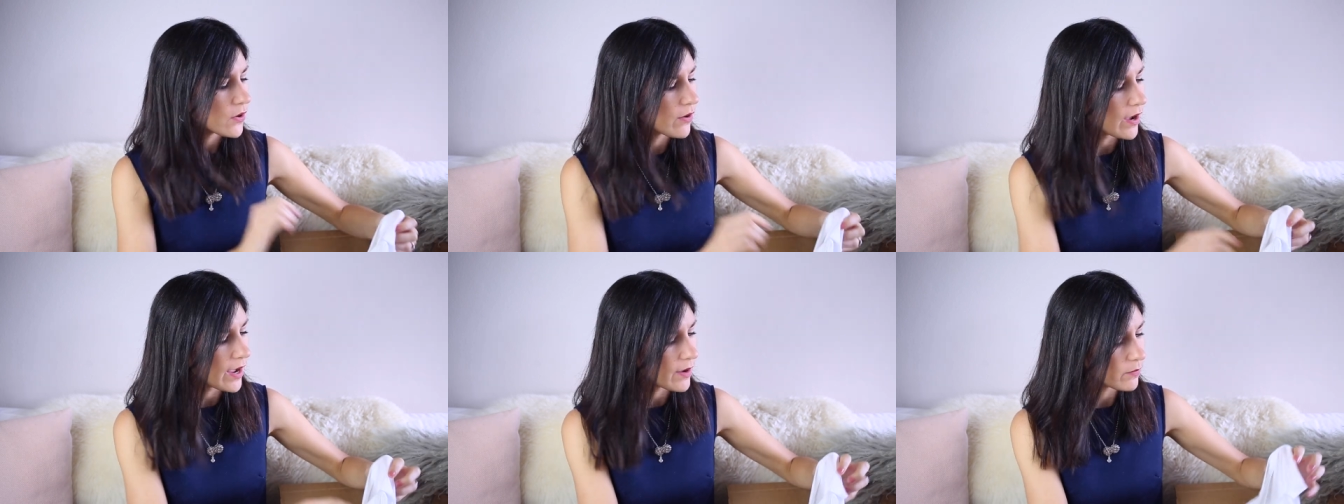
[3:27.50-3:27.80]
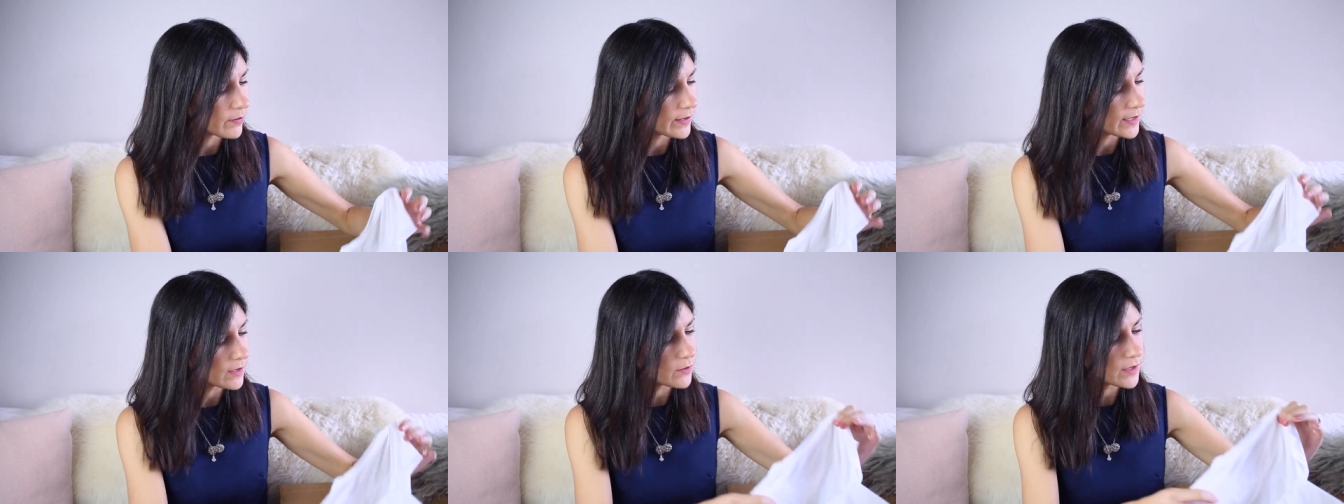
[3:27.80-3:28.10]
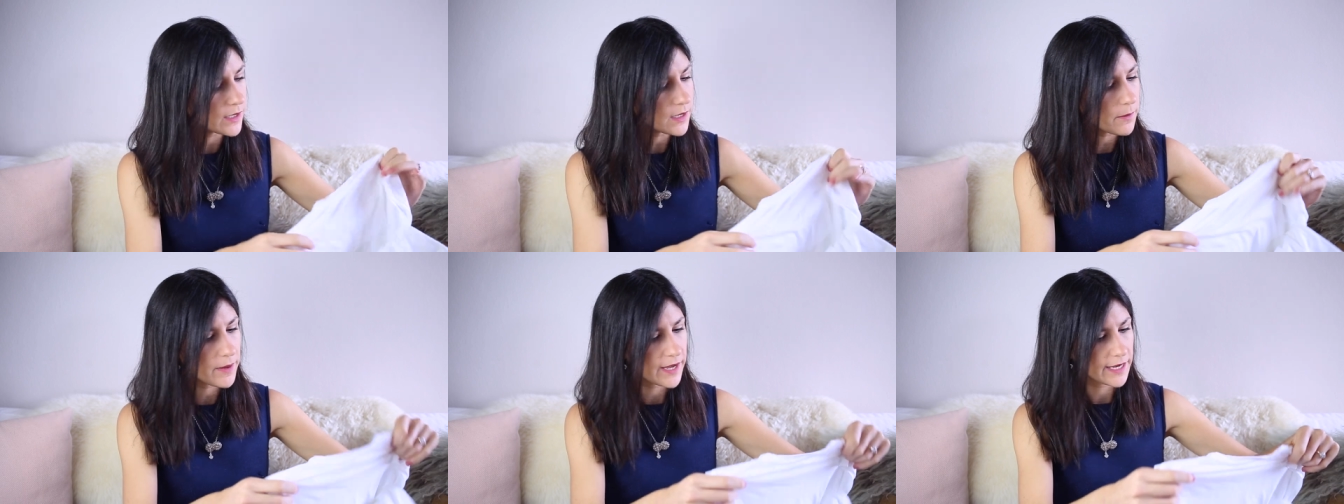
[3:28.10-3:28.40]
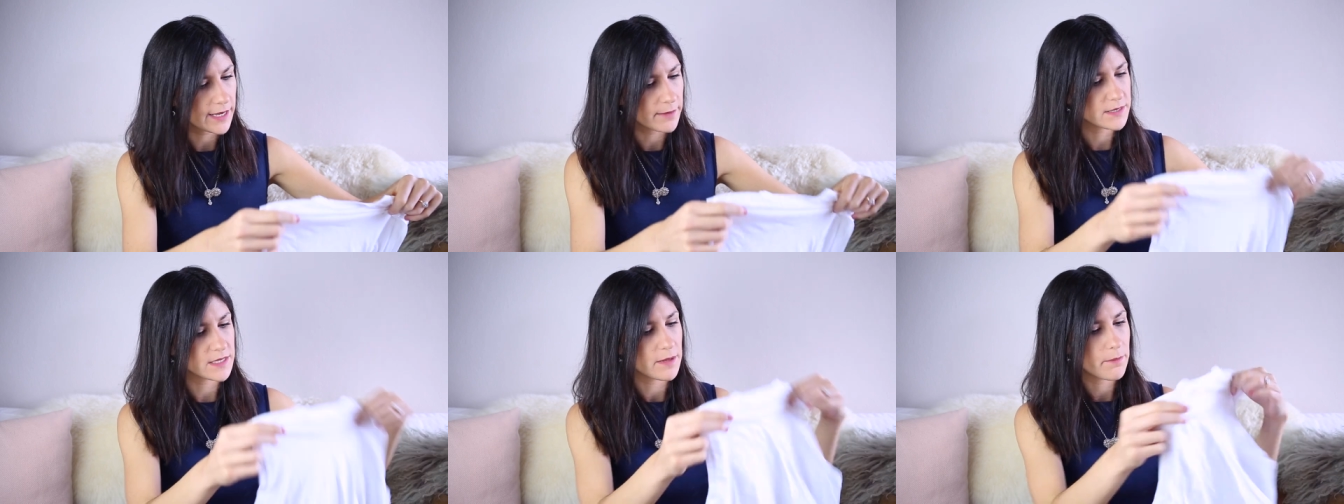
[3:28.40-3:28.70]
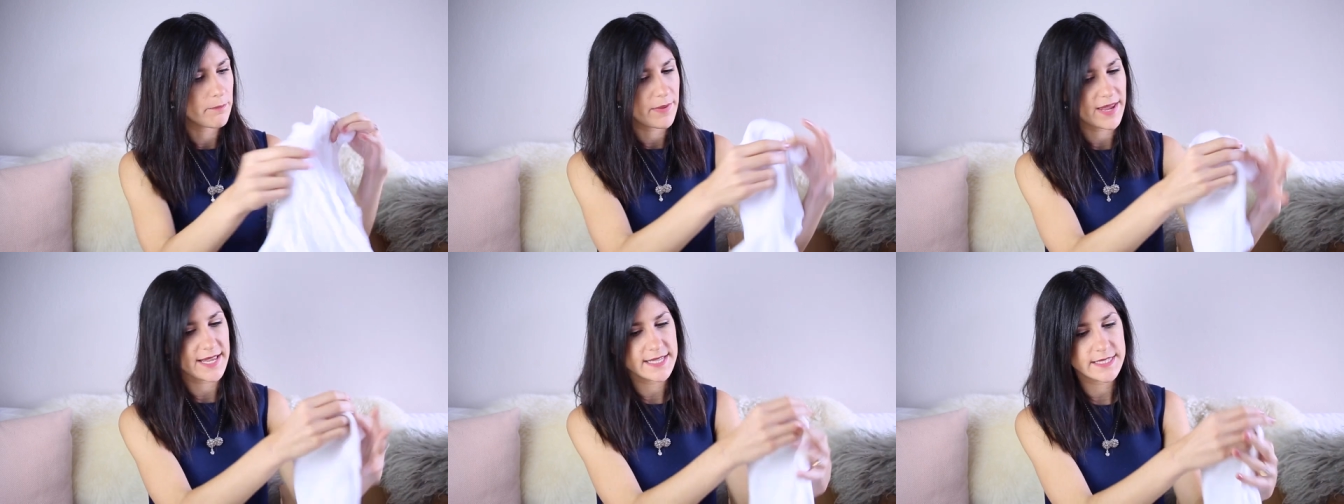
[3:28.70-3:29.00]
So I really wanted to pick up
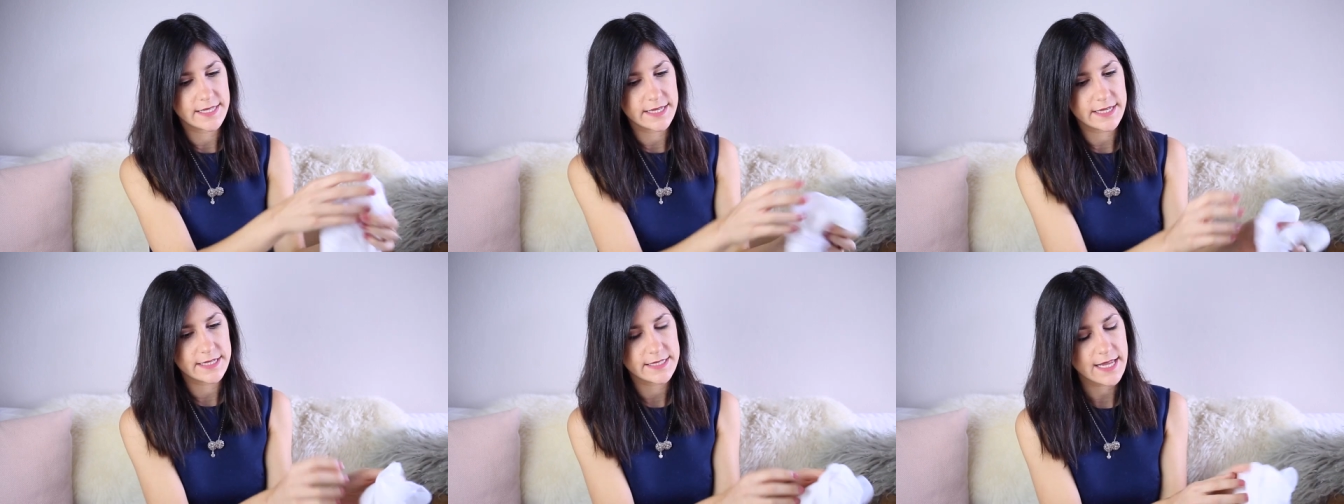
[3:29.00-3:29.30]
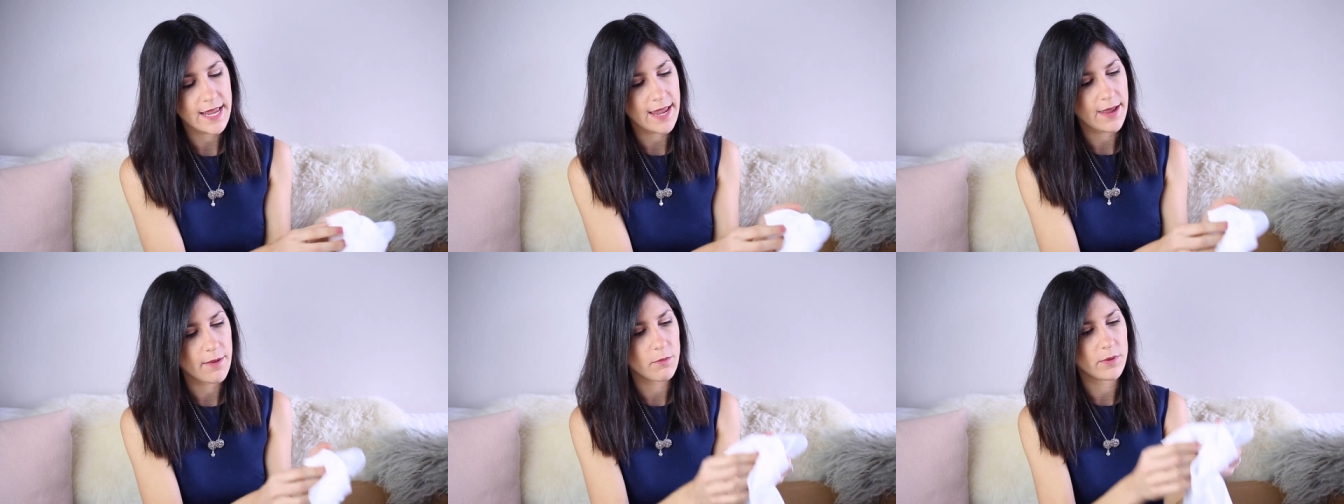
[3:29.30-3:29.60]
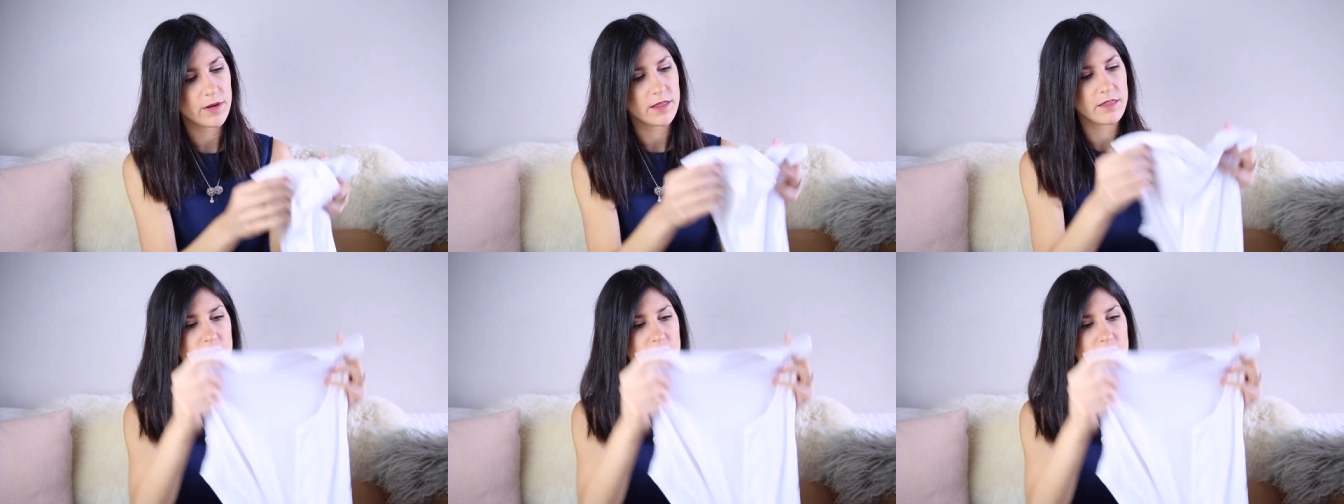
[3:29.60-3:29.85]
some basics and one